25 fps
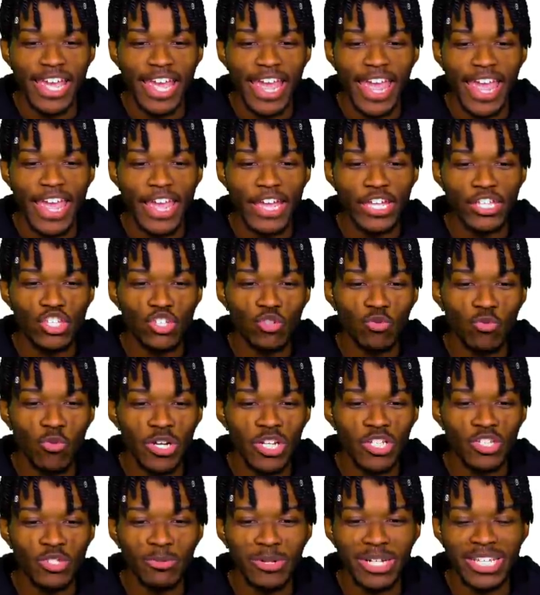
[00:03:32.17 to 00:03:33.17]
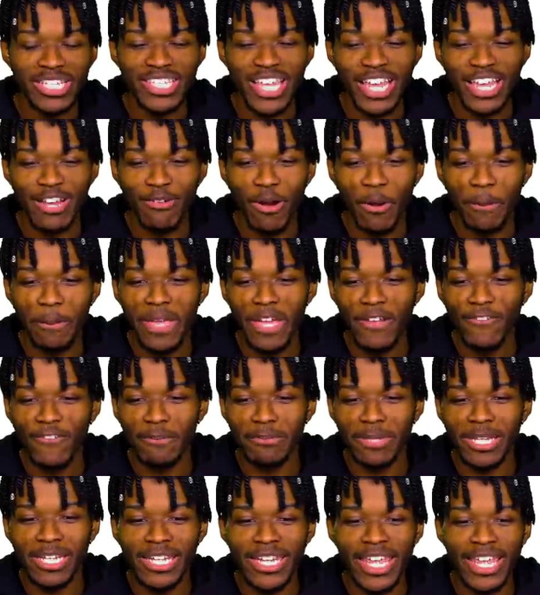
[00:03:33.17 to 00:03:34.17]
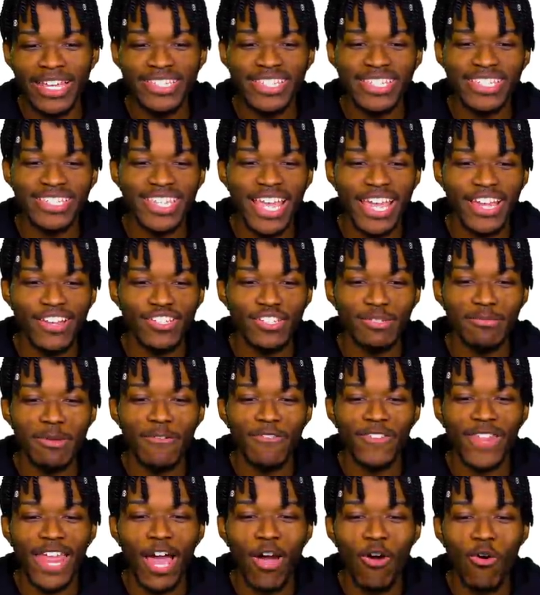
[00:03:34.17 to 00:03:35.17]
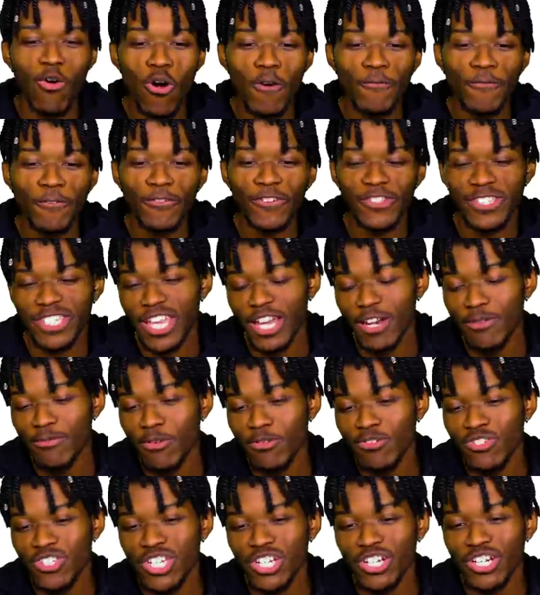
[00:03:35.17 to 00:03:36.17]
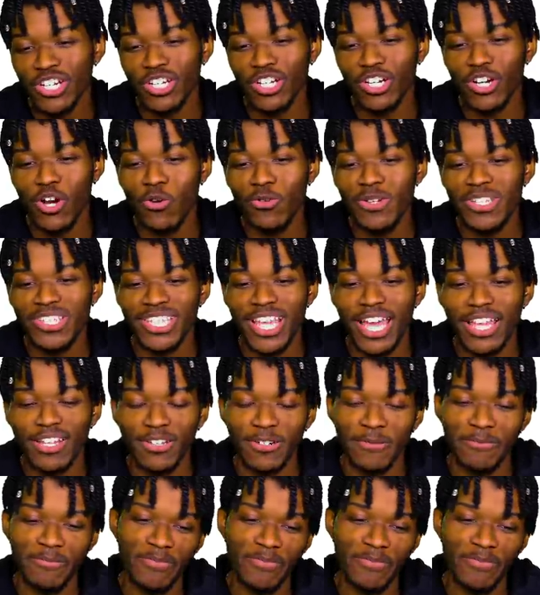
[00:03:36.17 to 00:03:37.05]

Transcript: a 2020 second round pick from the Knicks, Zhaire Smith and Al Horford for Terry Rozier and Cody Zeller.